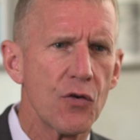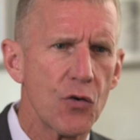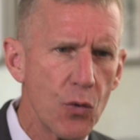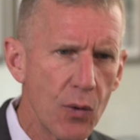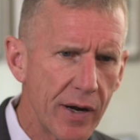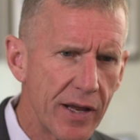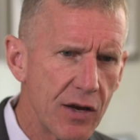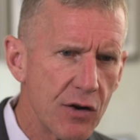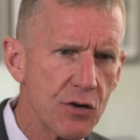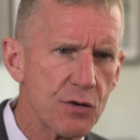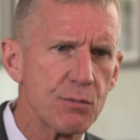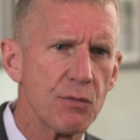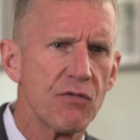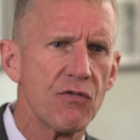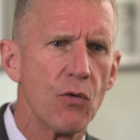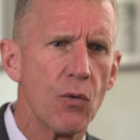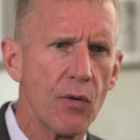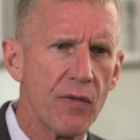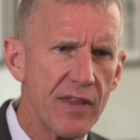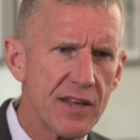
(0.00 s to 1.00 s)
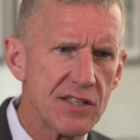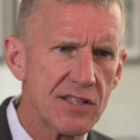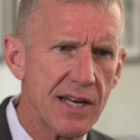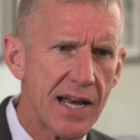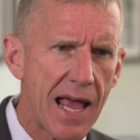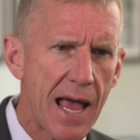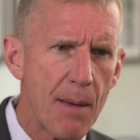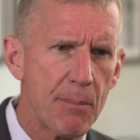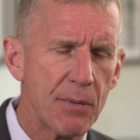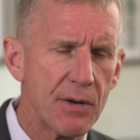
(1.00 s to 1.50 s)
20 years before, this
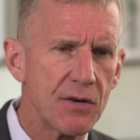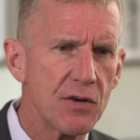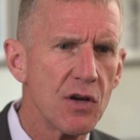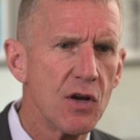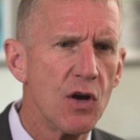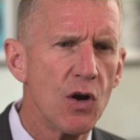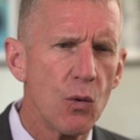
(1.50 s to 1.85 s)
had happened,